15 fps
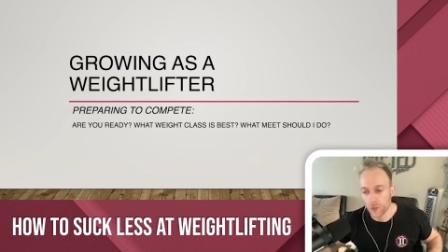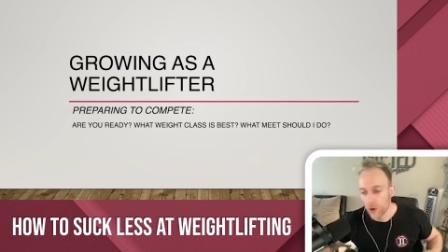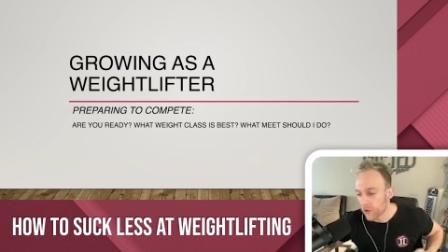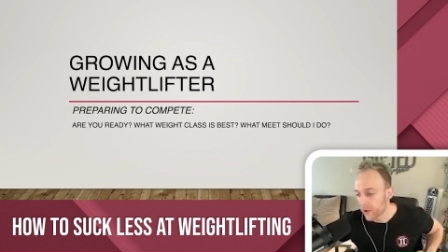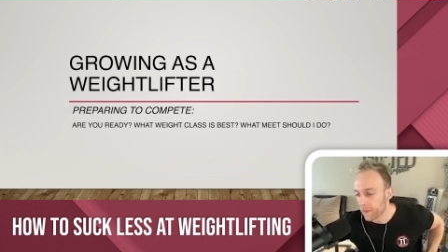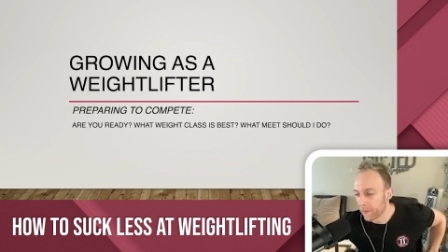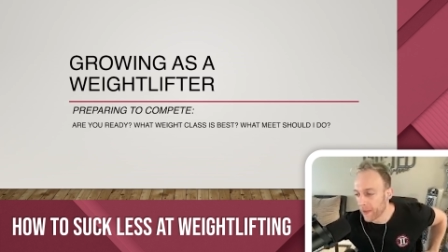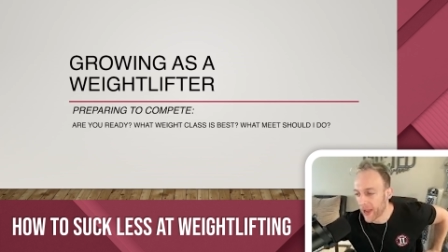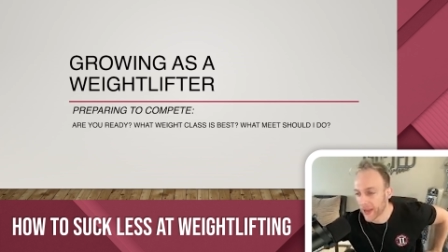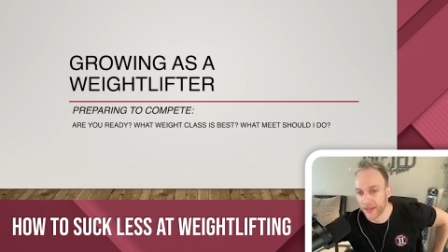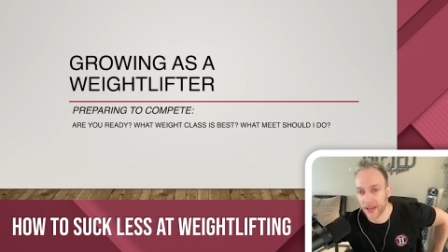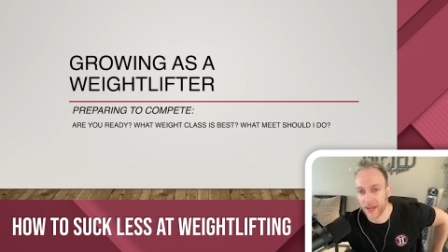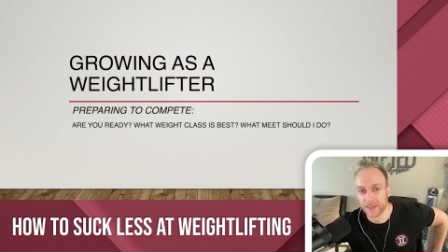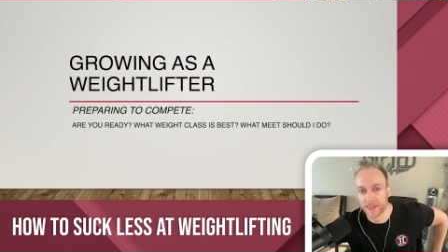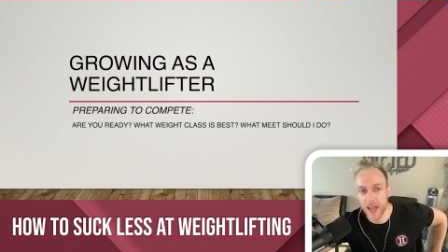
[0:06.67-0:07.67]
Welcome back,
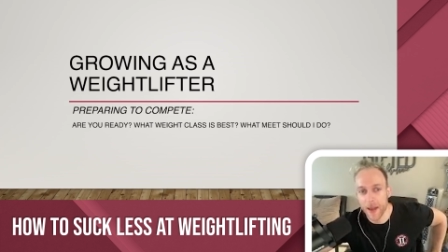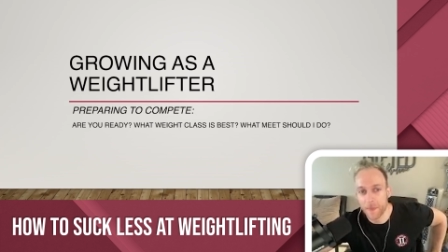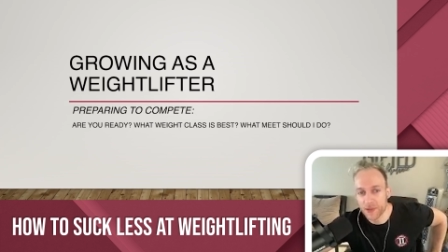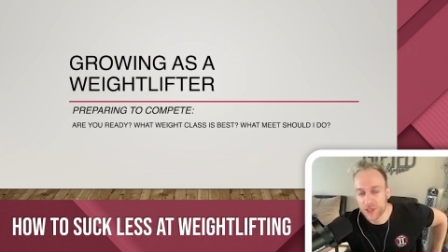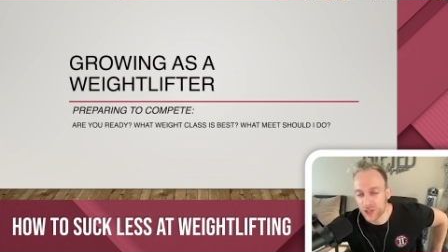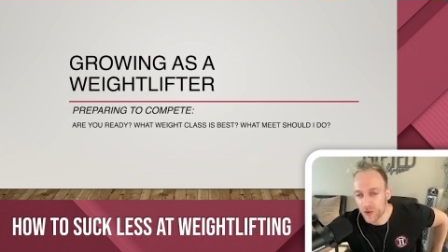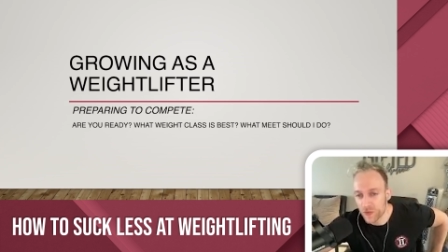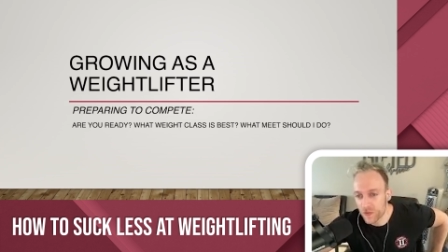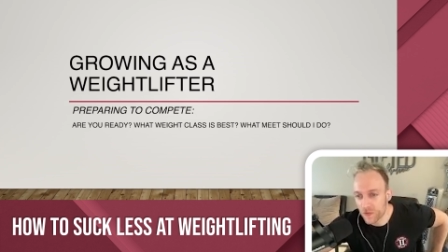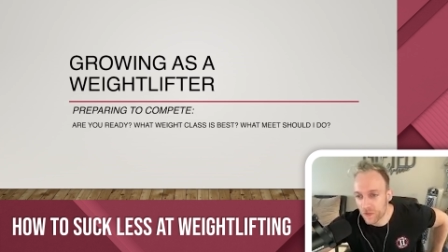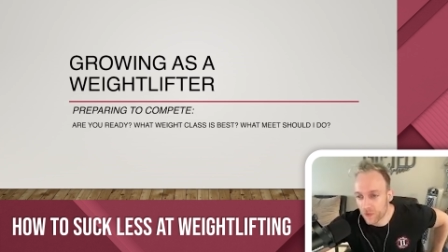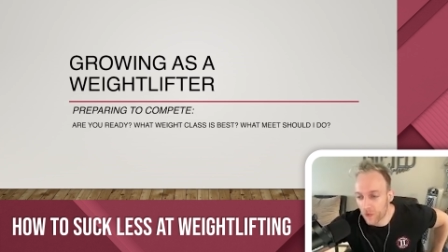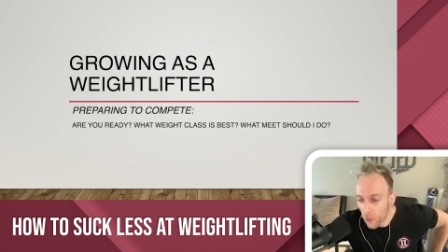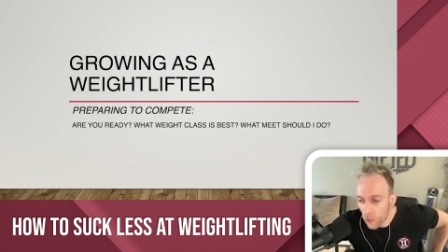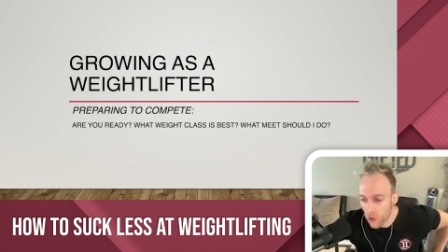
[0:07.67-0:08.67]
guys. Episode
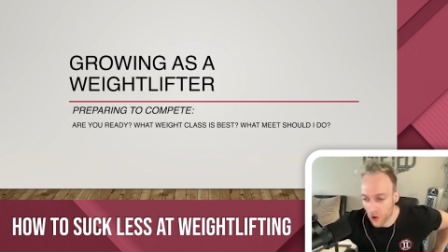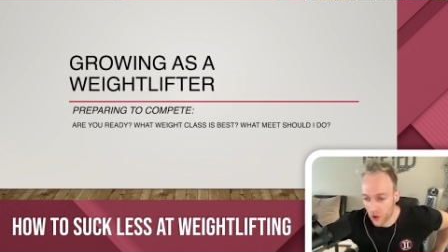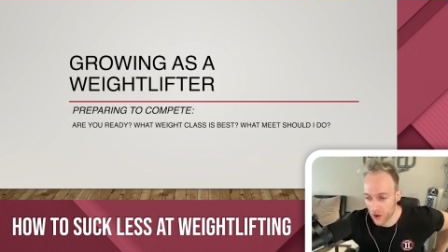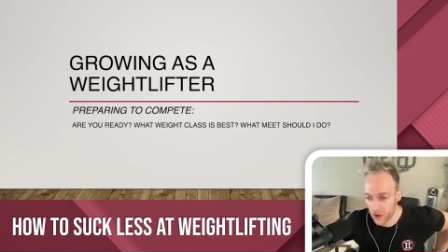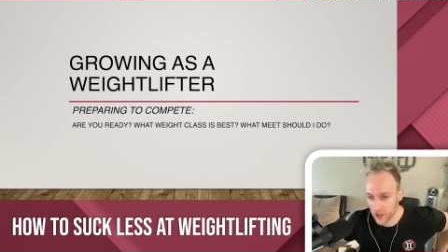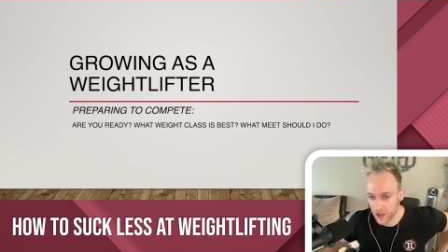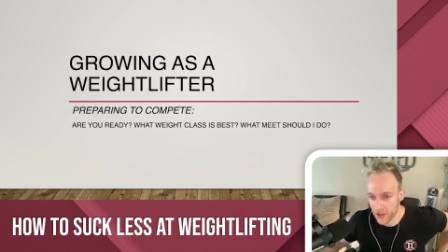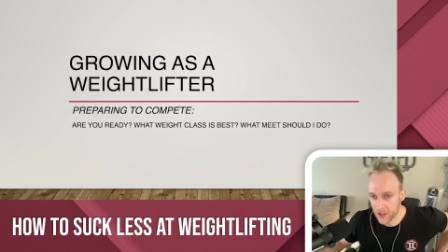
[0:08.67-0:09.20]
4